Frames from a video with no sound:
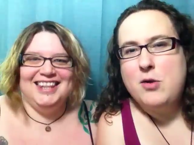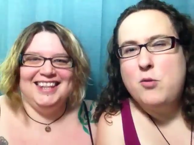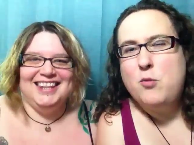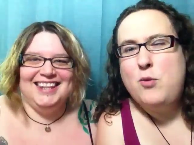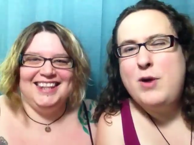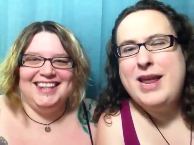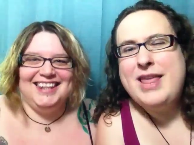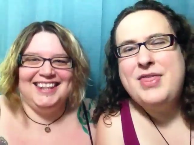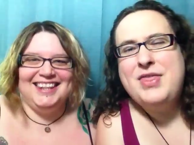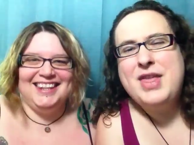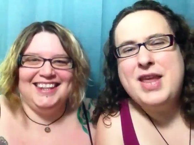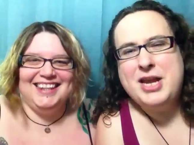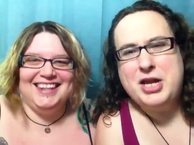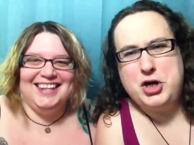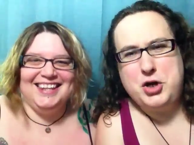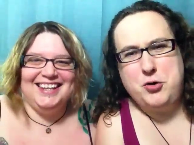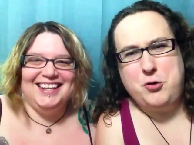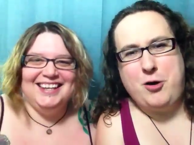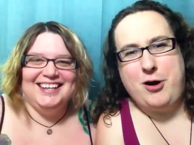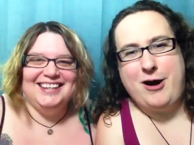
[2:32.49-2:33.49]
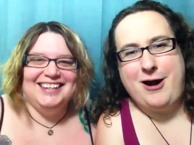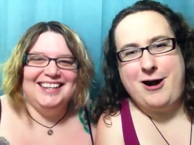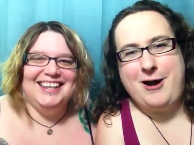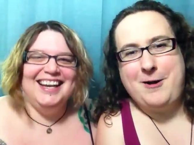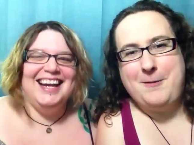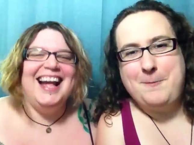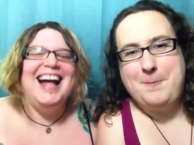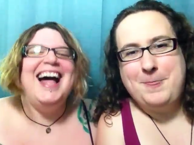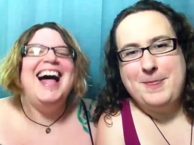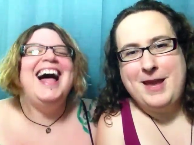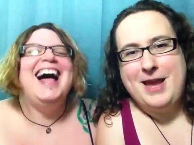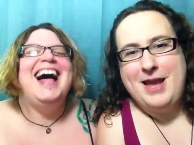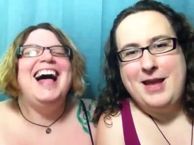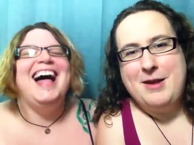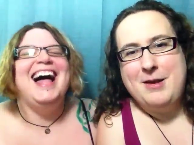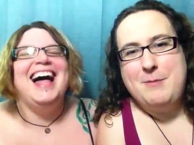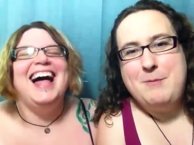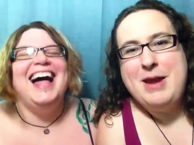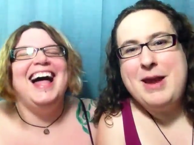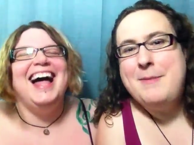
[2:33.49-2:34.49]
Speaker 1: we think you are.
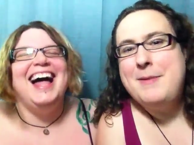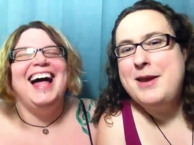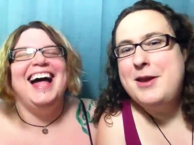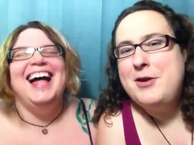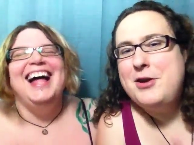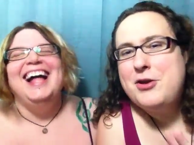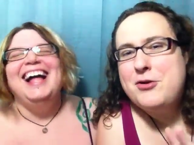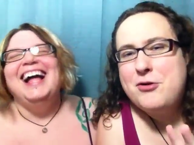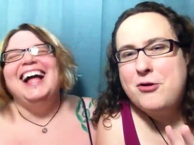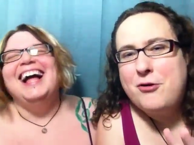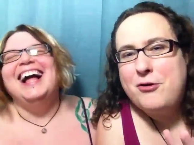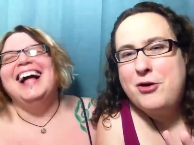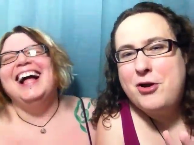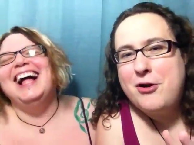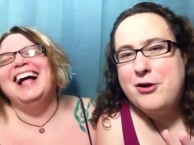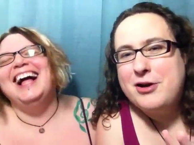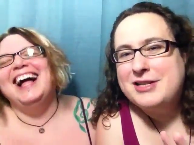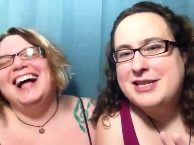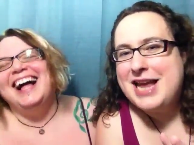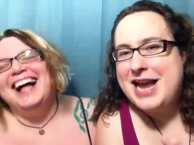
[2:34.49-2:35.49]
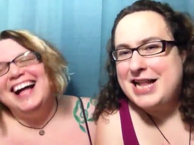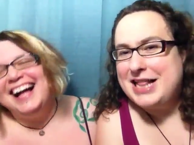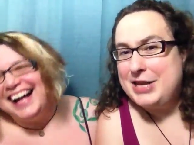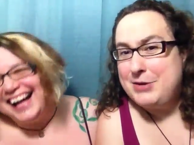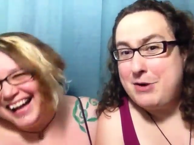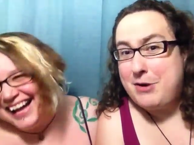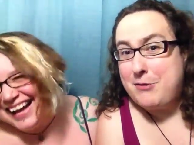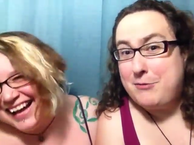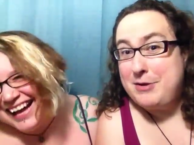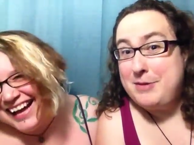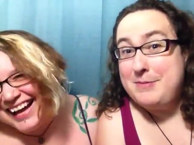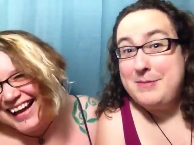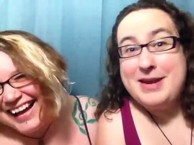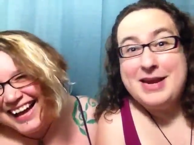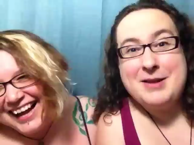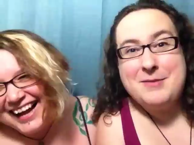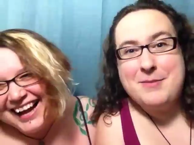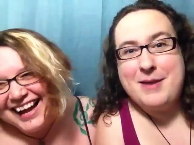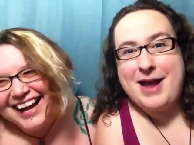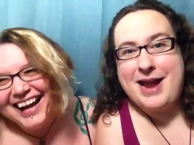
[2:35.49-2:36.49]
Maybe you don't know exactly what we
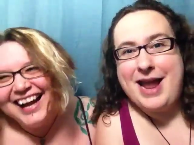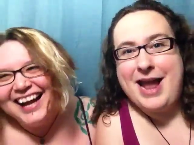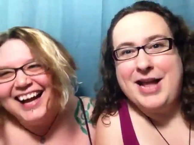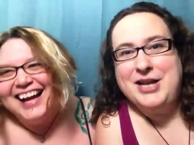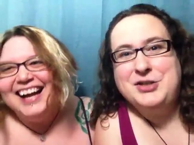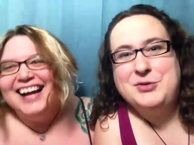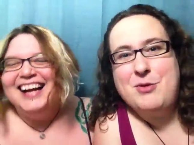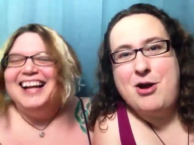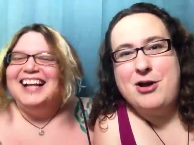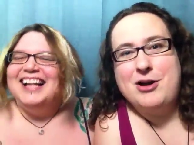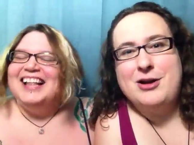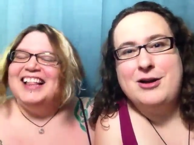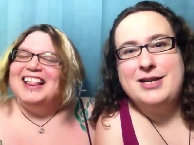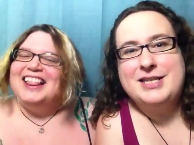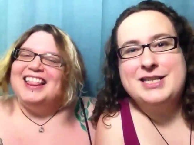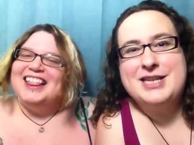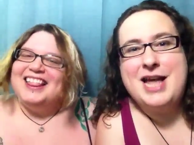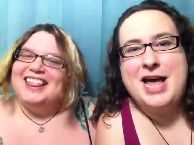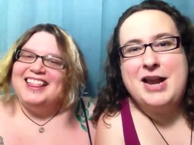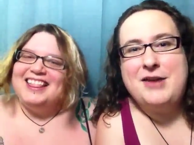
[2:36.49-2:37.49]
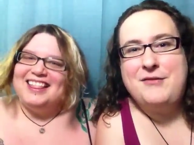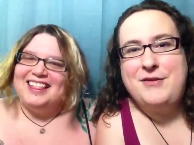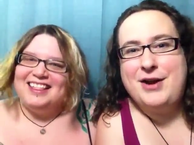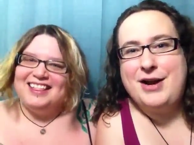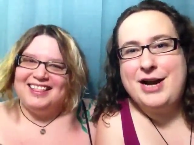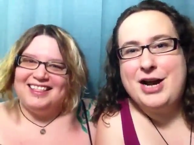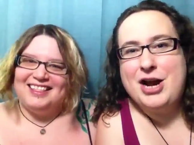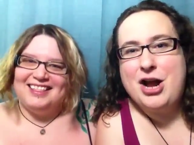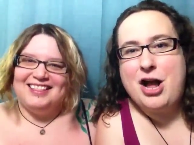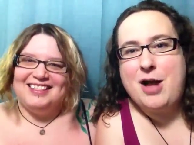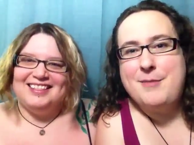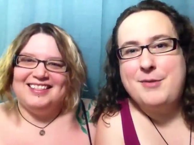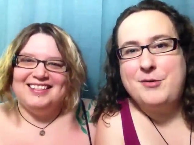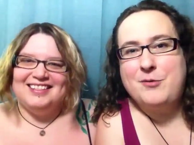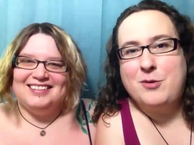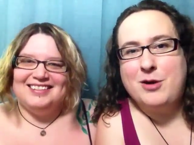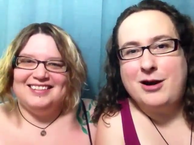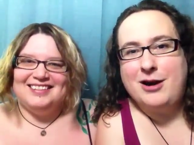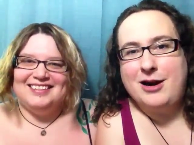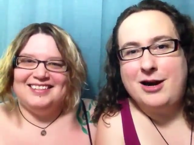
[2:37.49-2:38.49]
mean by edgewalker. It's not a very common
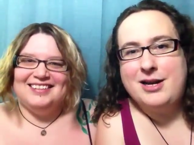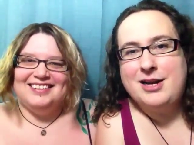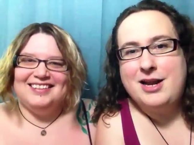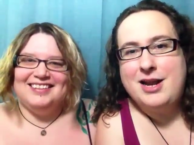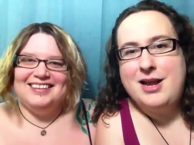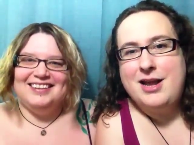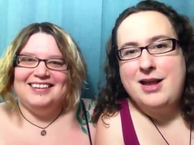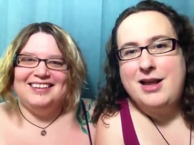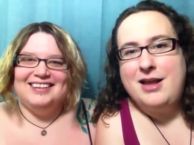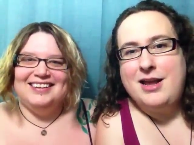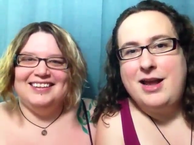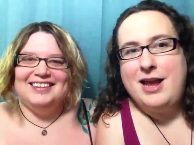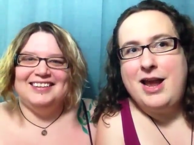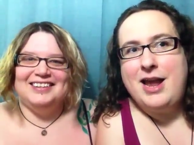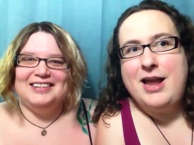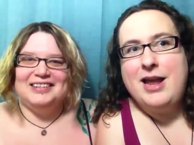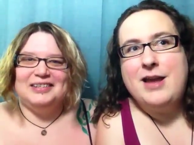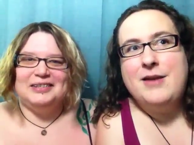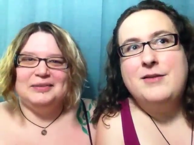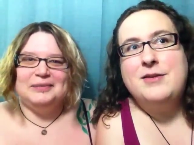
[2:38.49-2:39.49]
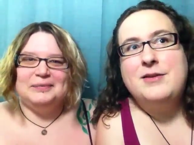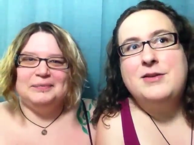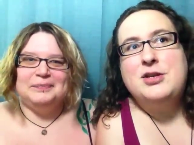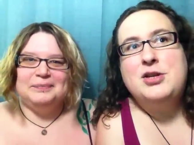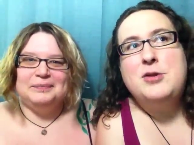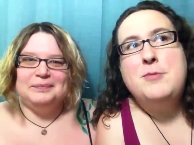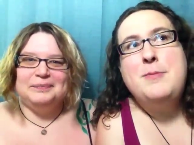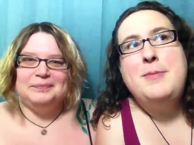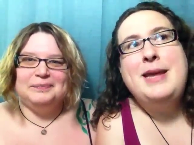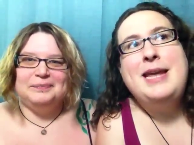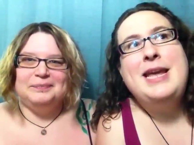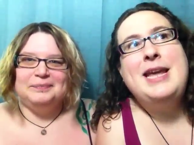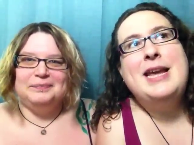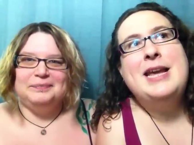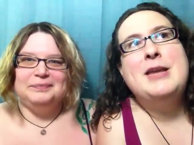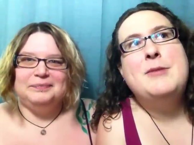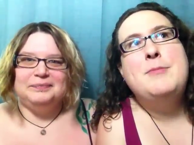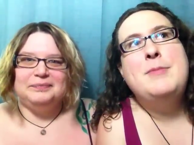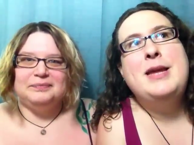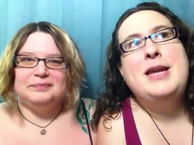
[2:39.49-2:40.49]
word. To me,
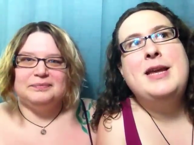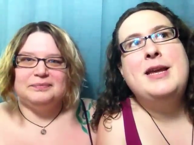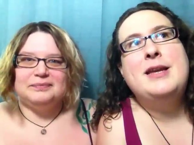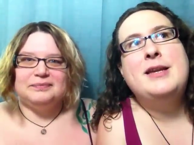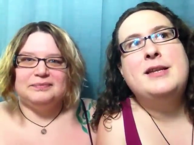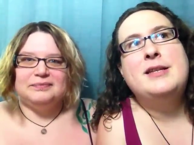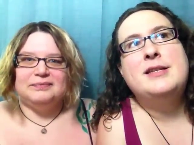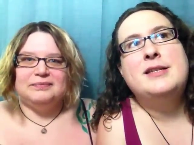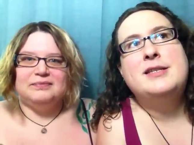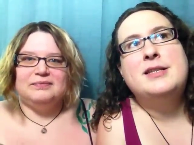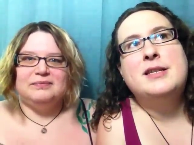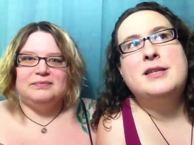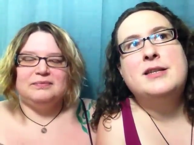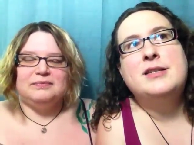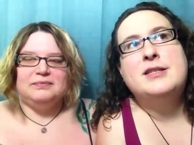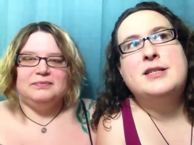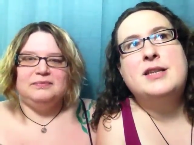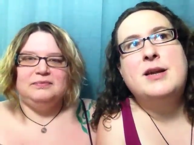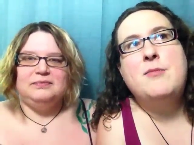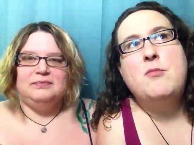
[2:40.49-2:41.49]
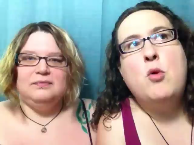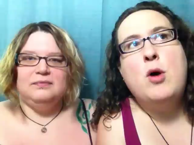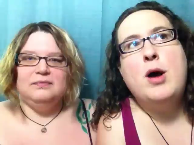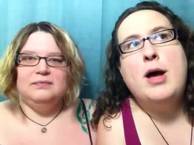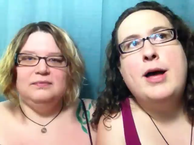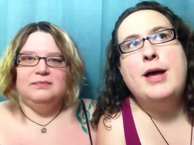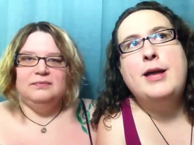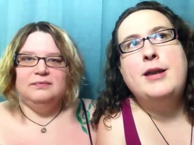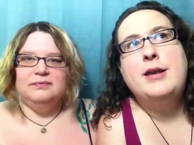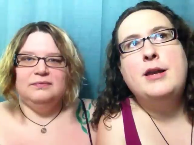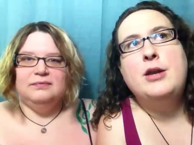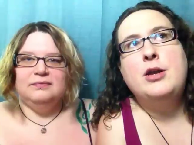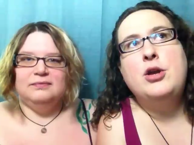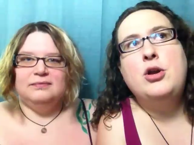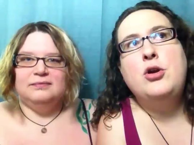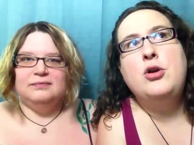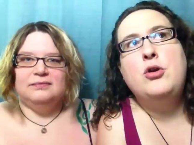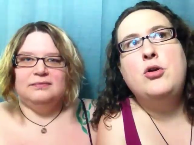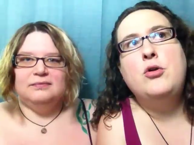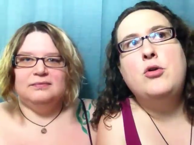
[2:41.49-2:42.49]
it means someone
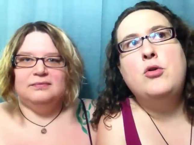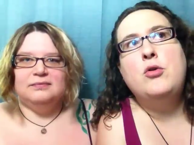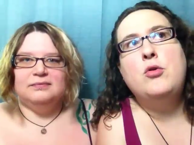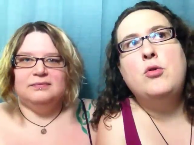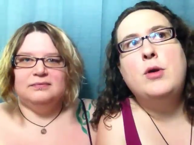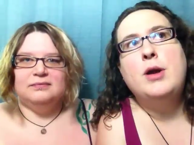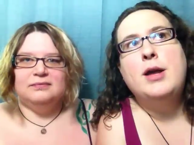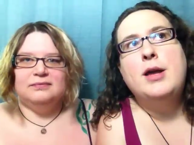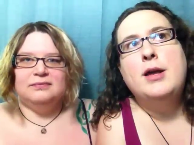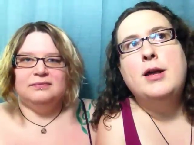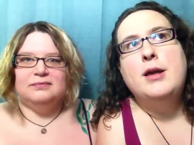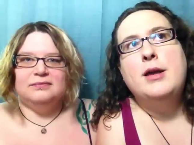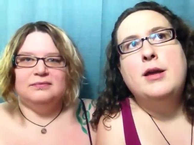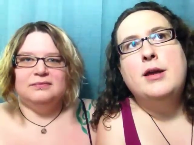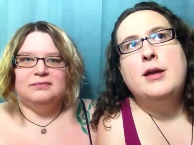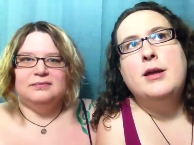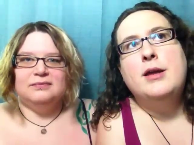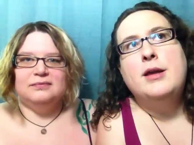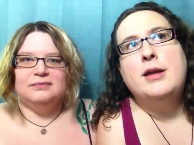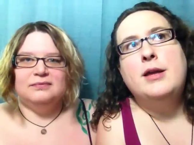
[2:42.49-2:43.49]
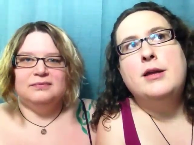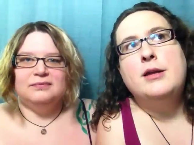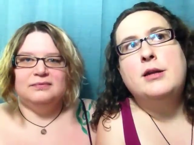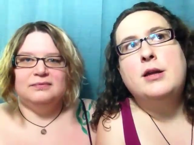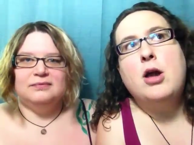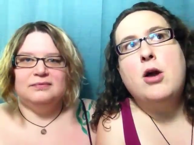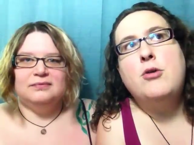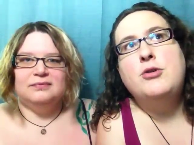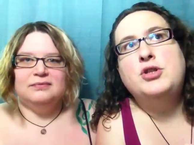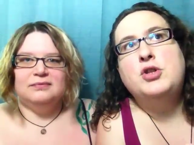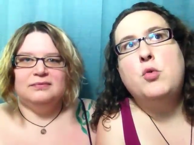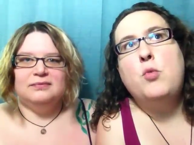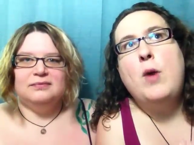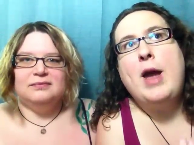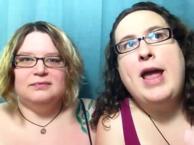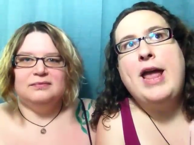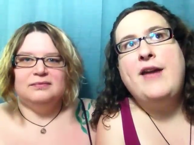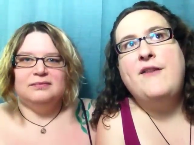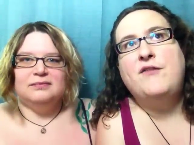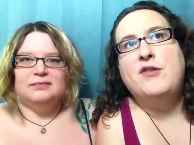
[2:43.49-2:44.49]
who goes
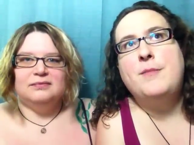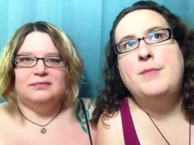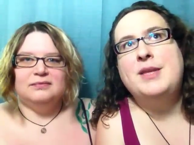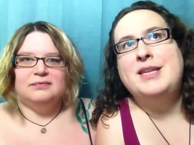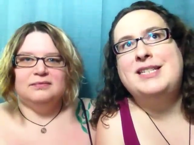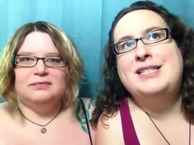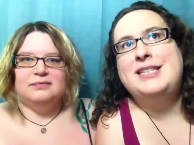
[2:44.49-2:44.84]
away from the